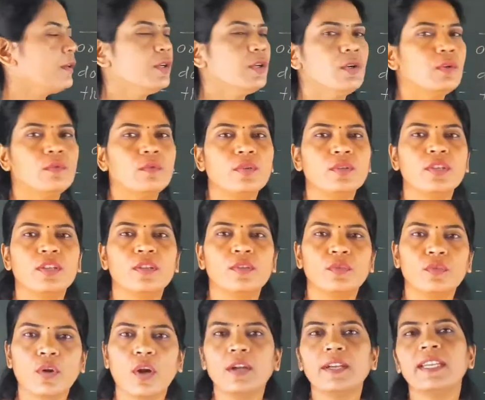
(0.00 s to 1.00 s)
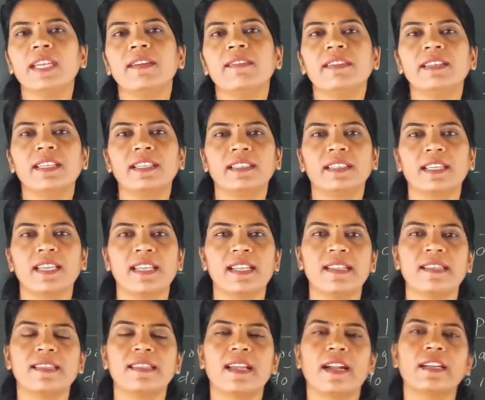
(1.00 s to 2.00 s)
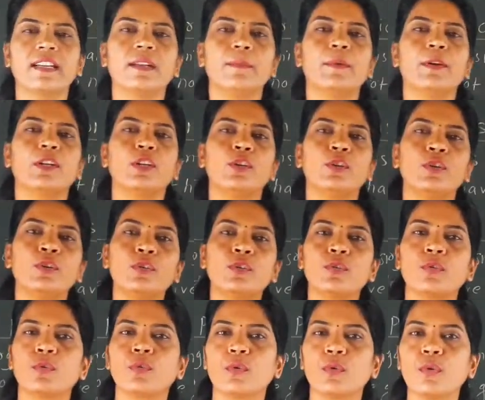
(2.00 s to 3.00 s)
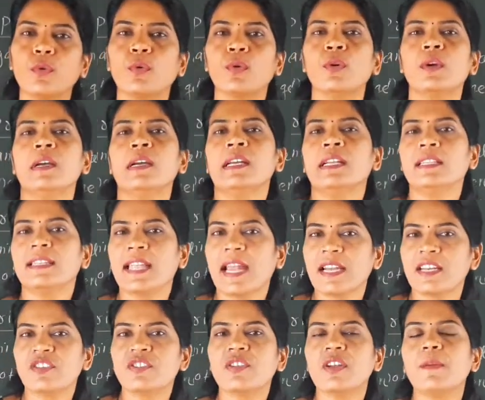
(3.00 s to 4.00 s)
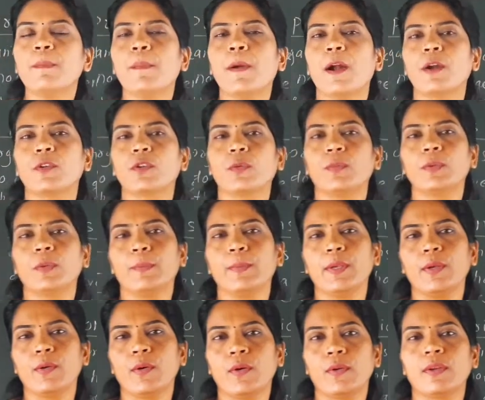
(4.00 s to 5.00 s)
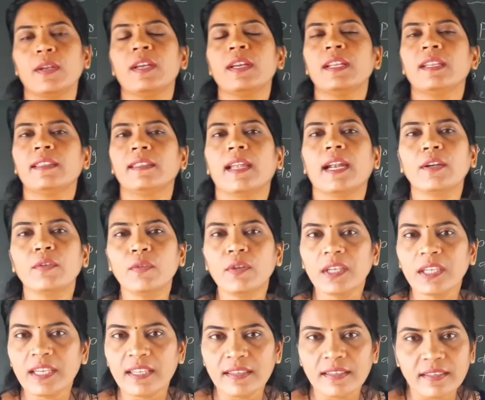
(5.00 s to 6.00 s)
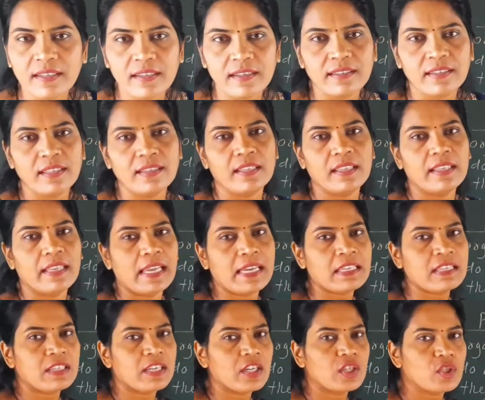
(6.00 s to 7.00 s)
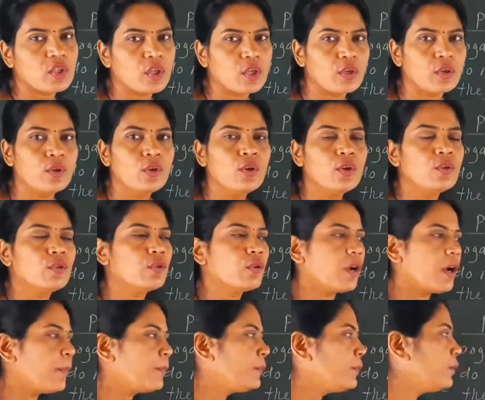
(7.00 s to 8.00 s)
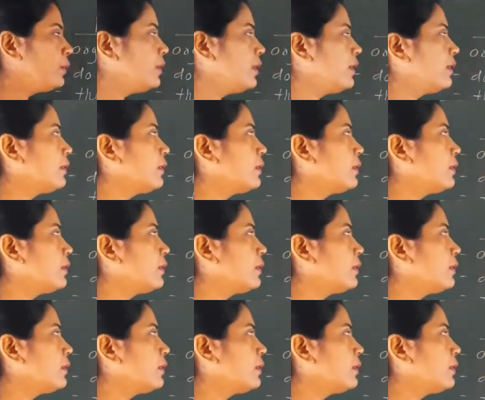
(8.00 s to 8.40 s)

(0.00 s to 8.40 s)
which is not given in the NCERT, but you should know the additional part of the prion that we will discuss in the next lecture. So up to this,